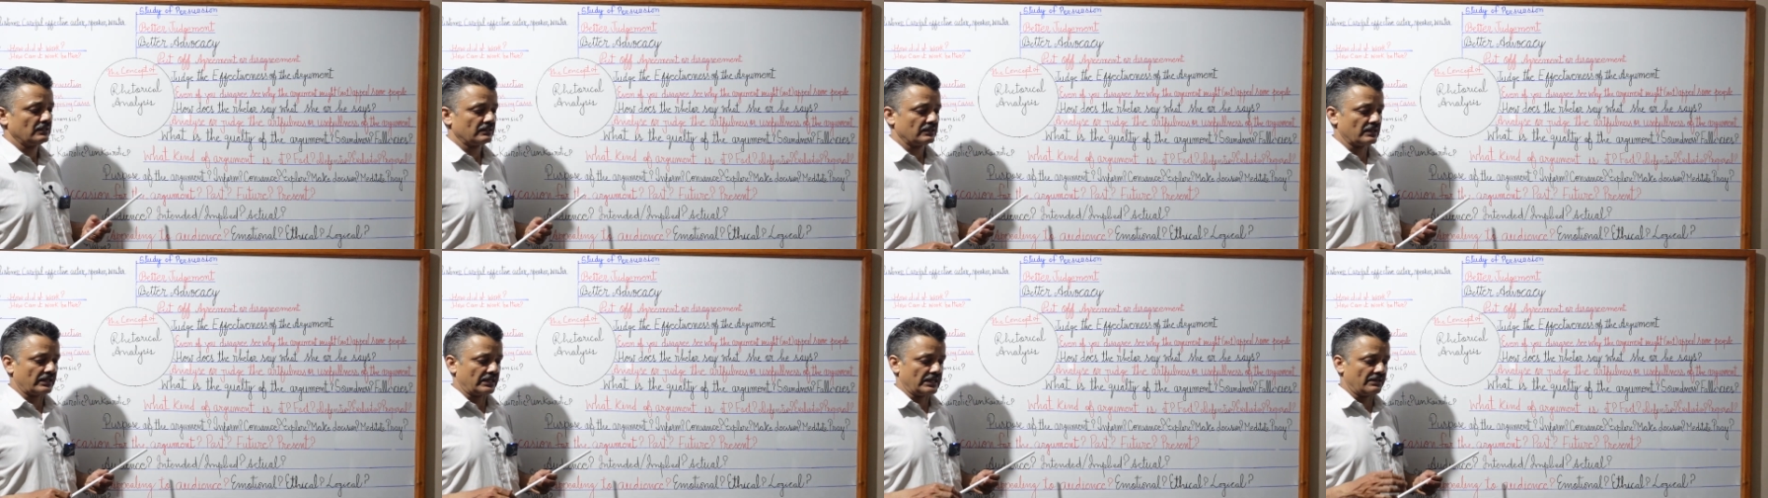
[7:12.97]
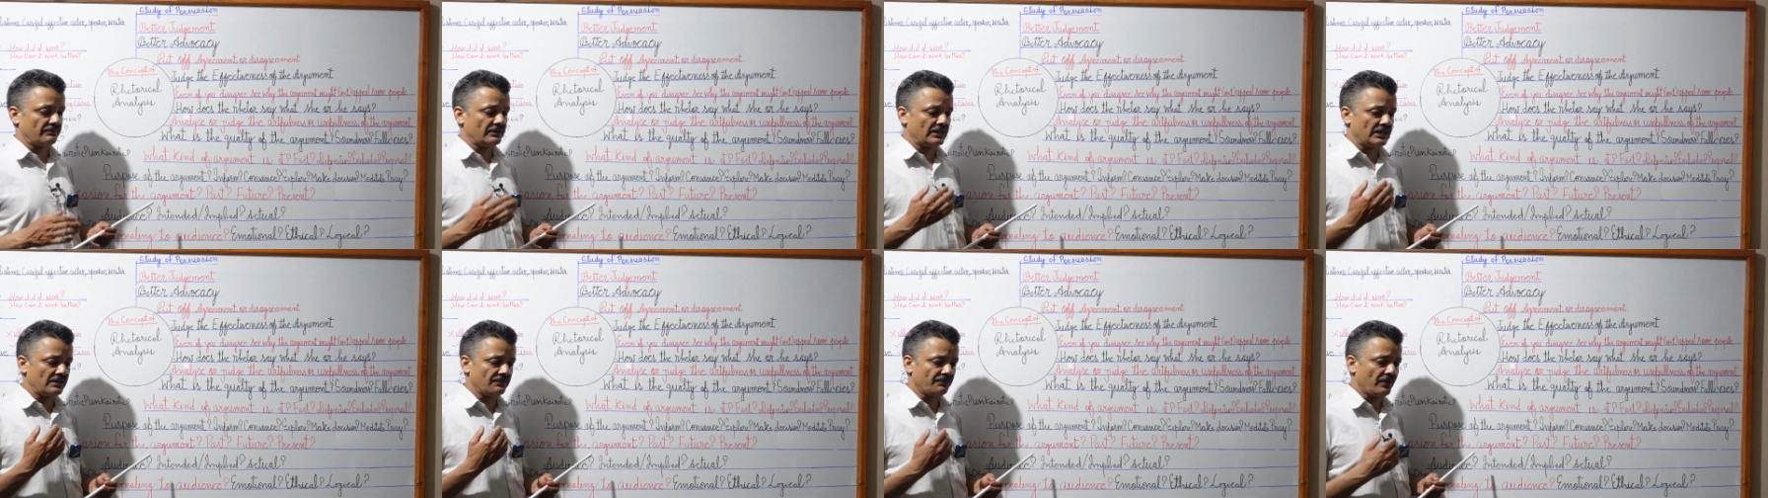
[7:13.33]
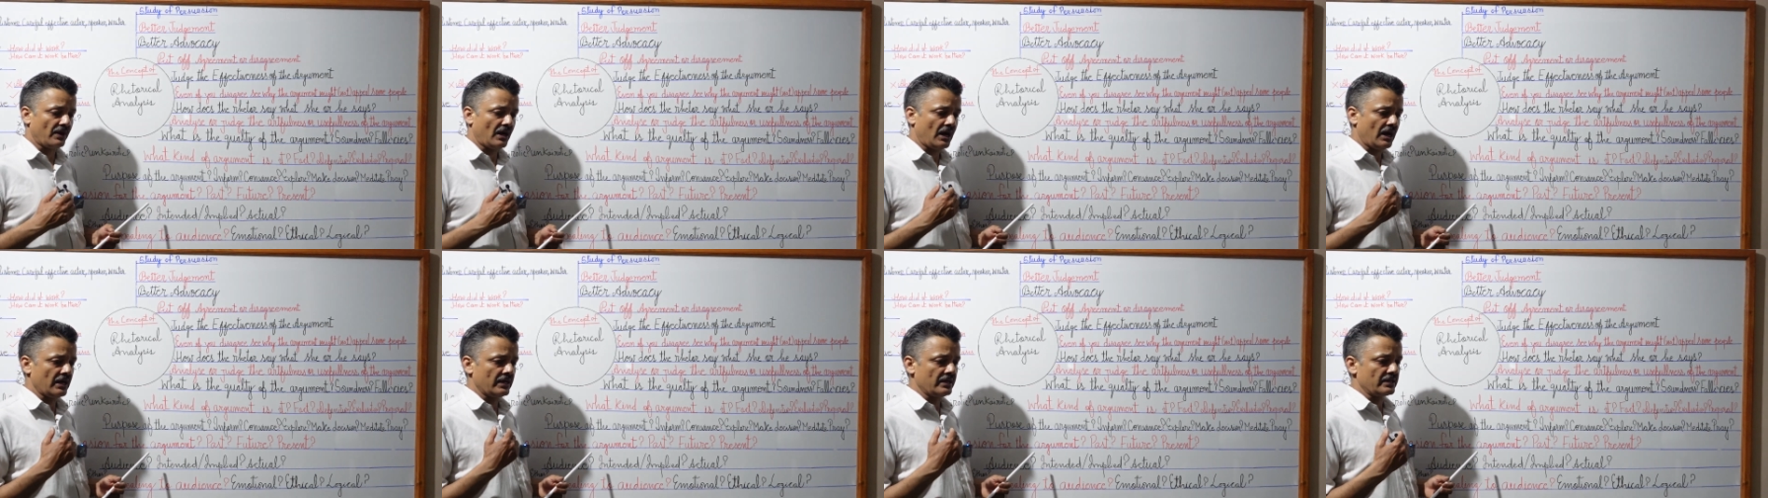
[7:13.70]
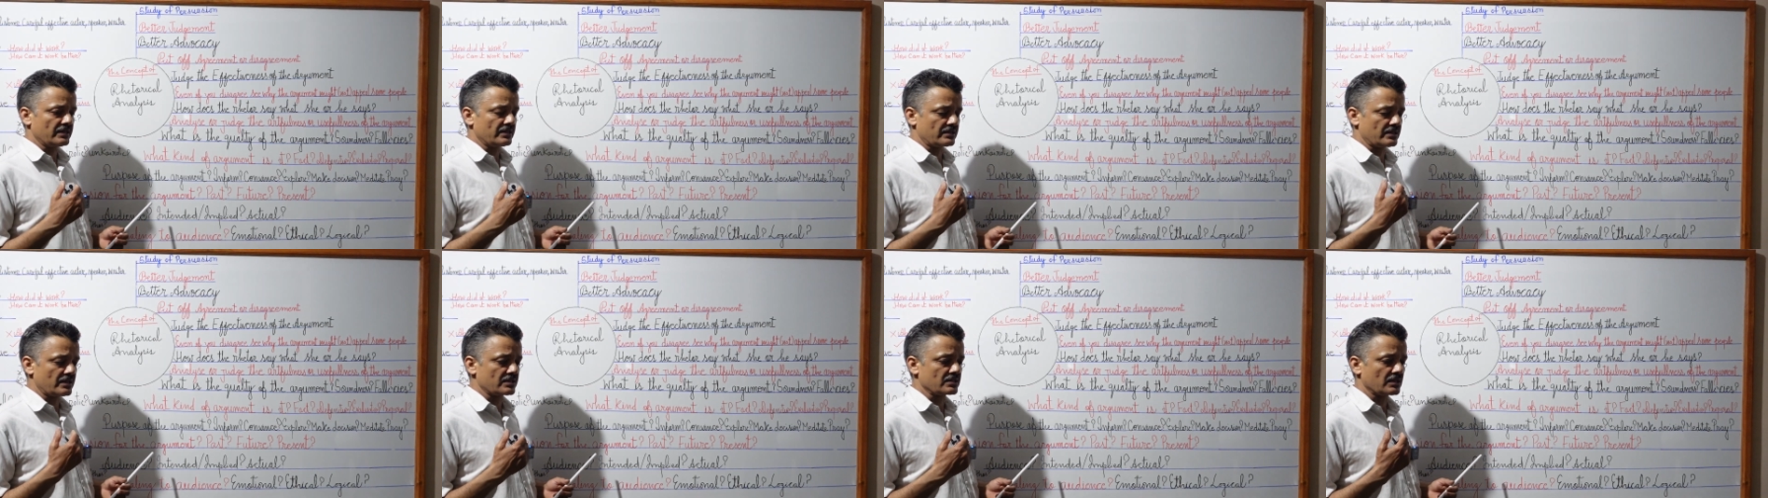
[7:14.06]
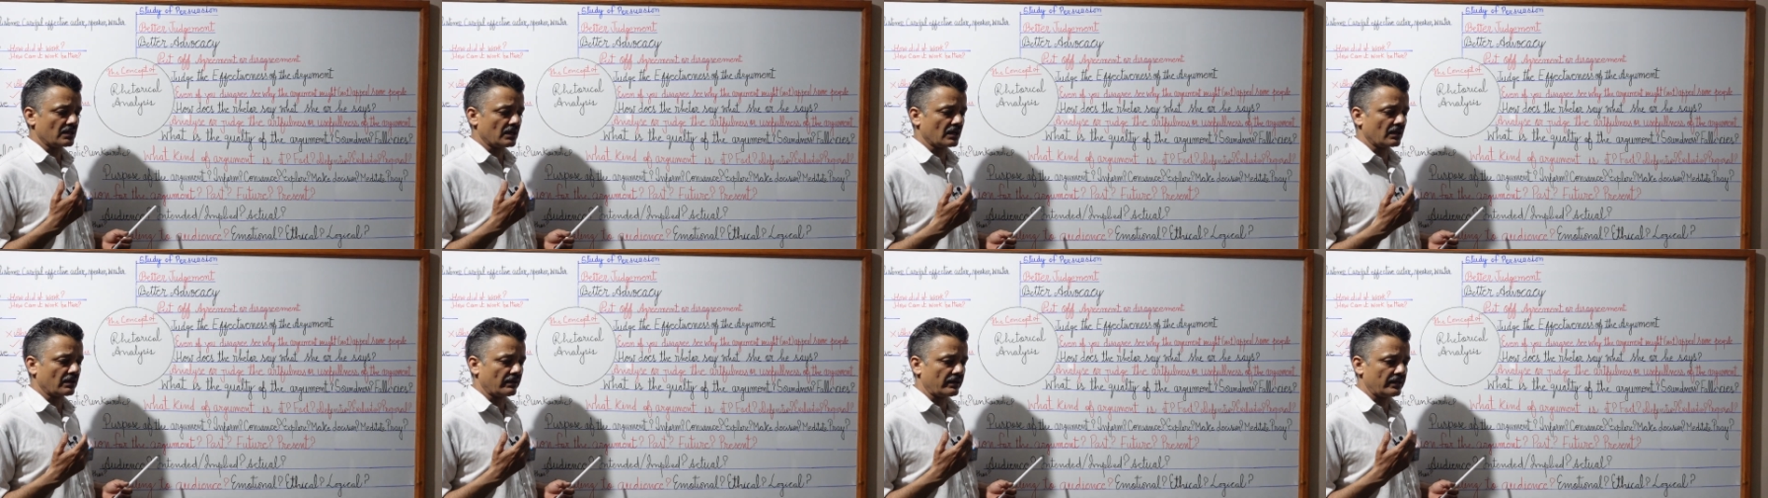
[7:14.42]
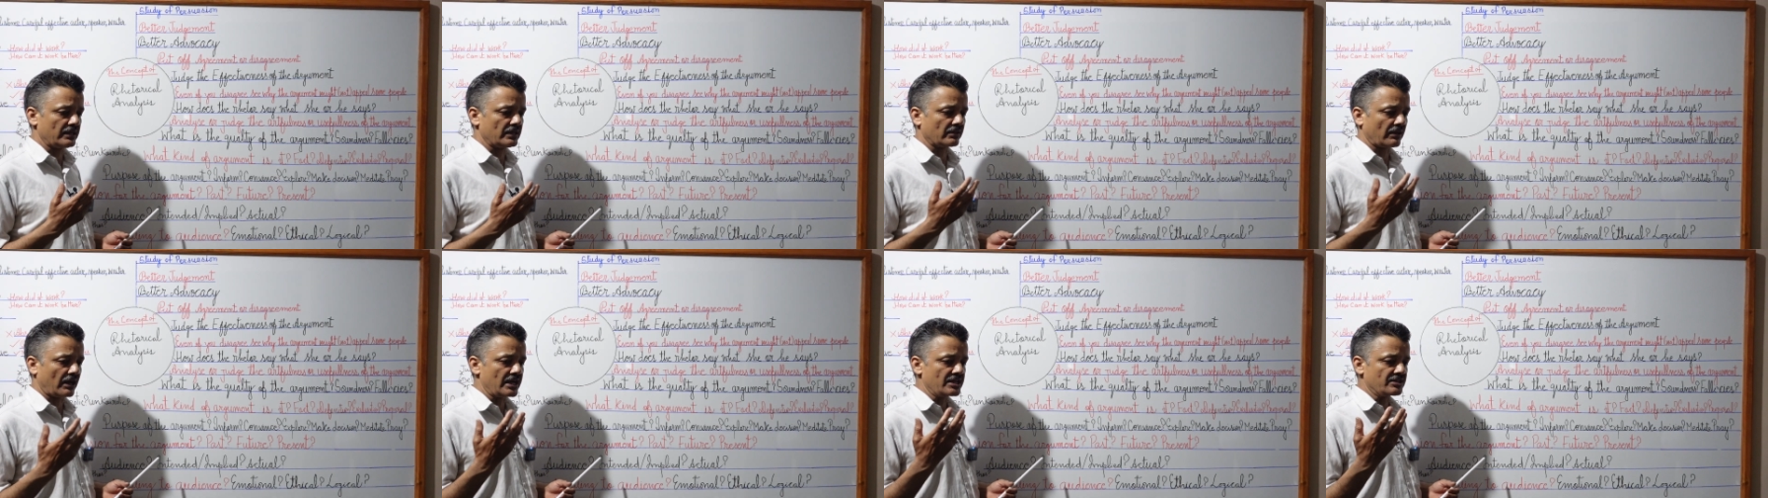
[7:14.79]
that even if I
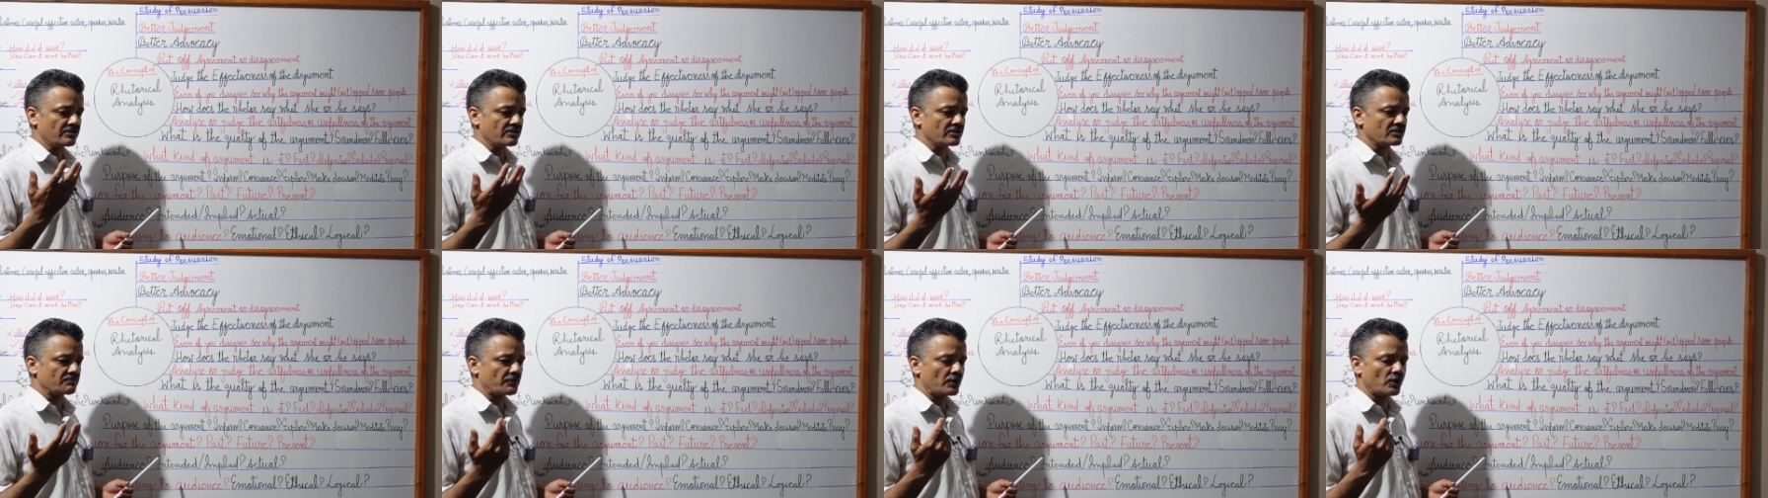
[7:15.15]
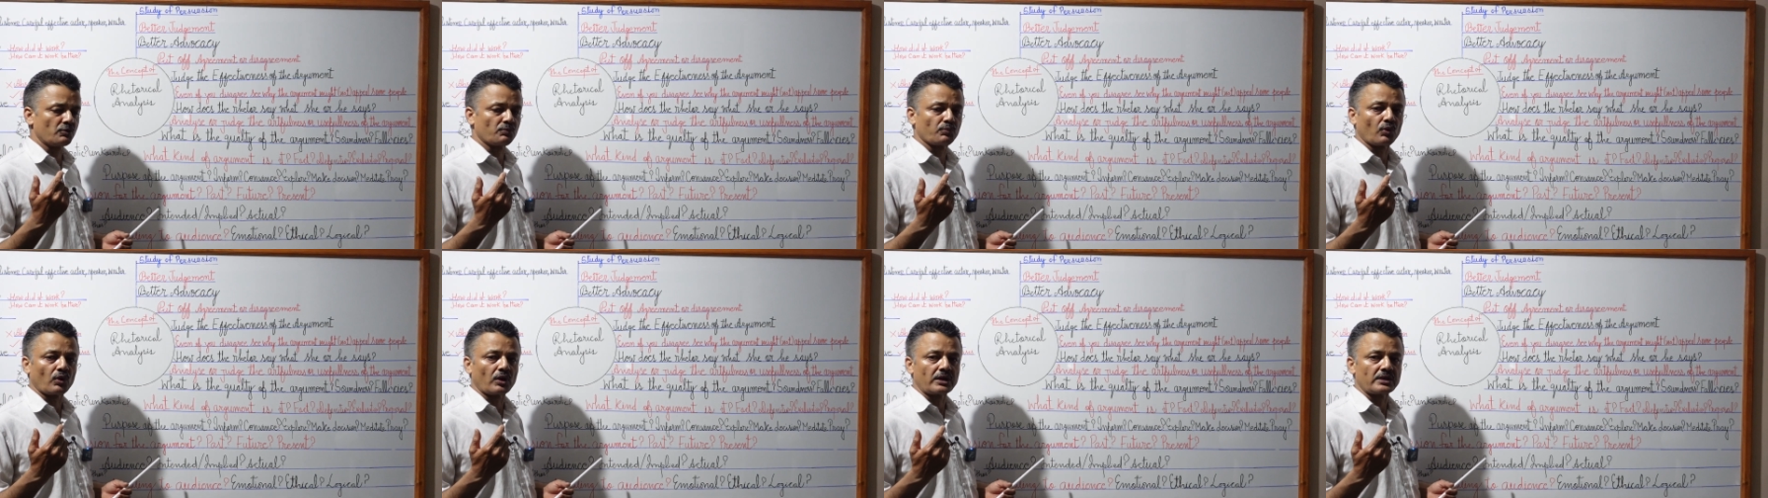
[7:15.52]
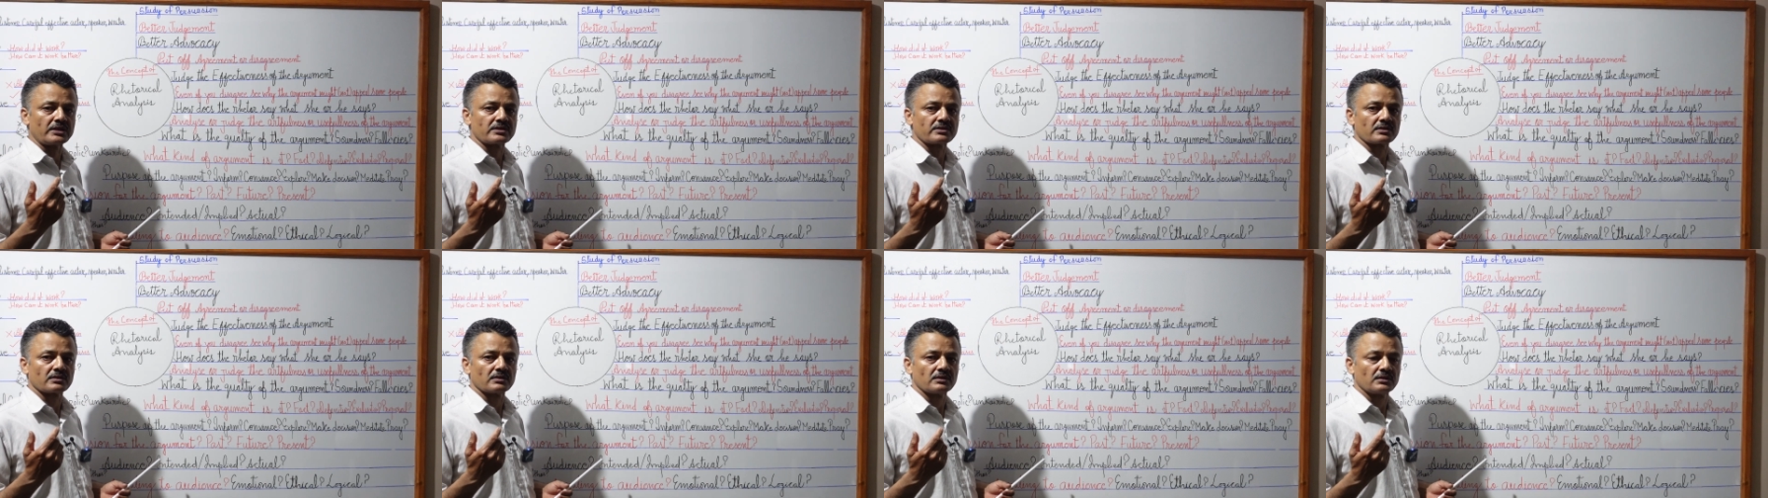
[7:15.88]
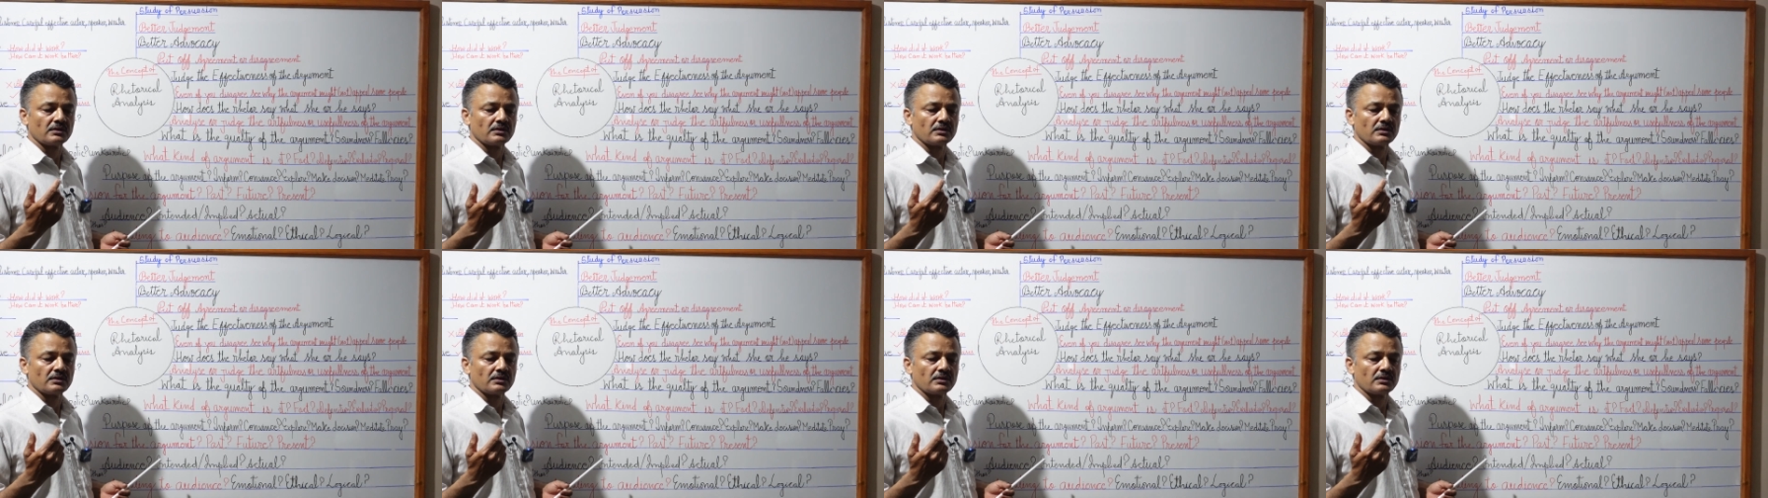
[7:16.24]
disagree writer's viewpoint,